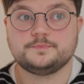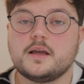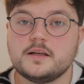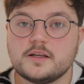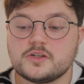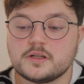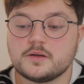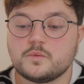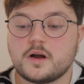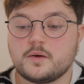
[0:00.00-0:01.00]

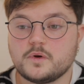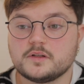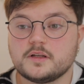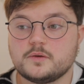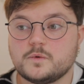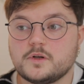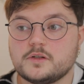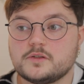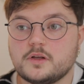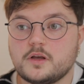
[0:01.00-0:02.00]
Initially what I wanted
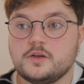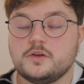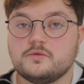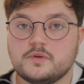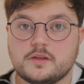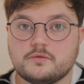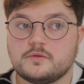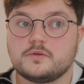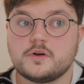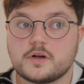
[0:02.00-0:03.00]
was a
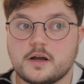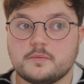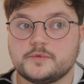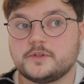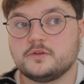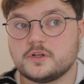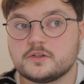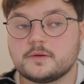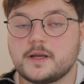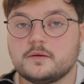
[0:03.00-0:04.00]
urethral hookup, so
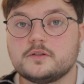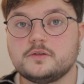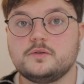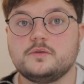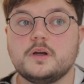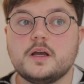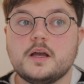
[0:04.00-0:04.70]
just to be able to